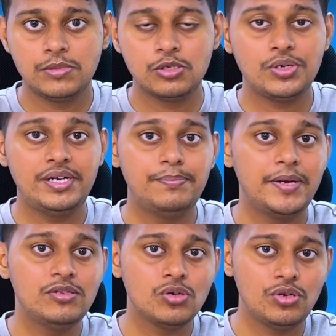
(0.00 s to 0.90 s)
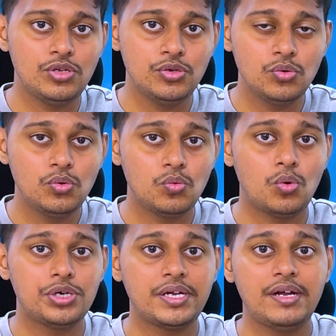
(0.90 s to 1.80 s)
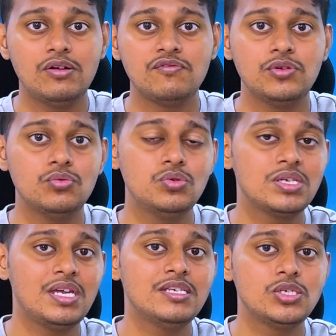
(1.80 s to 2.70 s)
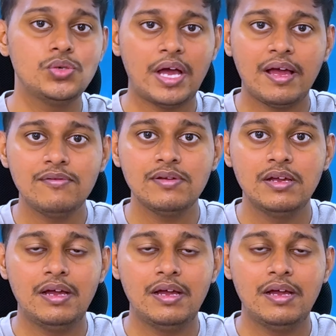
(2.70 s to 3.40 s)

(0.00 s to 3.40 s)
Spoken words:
So it depends on you what kind of use case you have,